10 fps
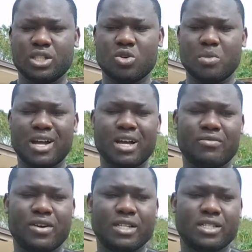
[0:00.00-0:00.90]
my
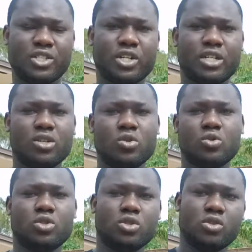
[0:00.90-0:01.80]
advice is try to look
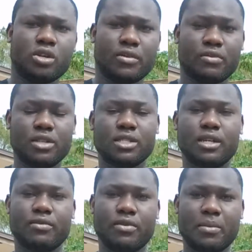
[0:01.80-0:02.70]
to your friends and
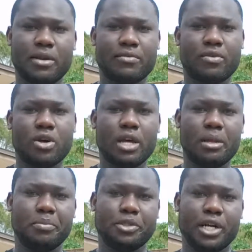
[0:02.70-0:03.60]
your family for help.
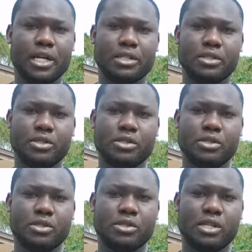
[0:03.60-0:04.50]
Try to
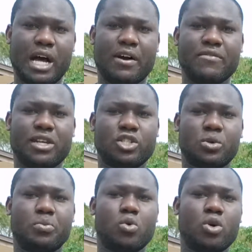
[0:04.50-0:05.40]
have that
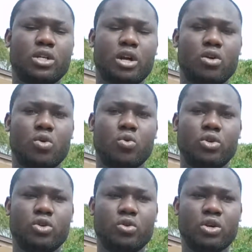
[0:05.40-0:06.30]
support around
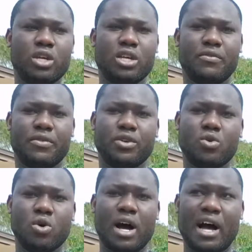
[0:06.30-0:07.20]
you. If you
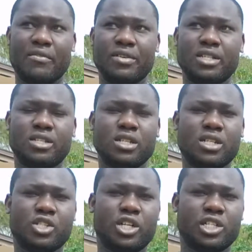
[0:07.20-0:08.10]
do have it,
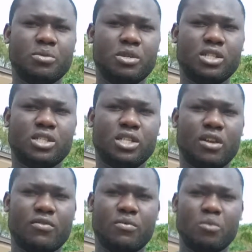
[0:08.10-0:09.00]
try to be
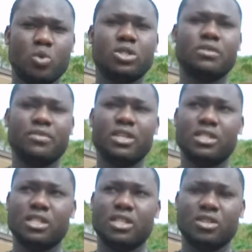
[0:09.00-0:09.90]

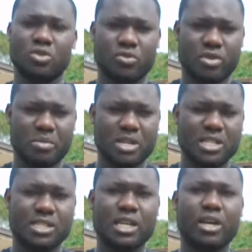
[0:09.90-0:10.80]
self-motivated, from the
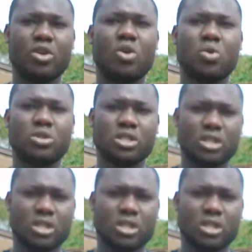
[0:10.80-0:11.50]
inside out,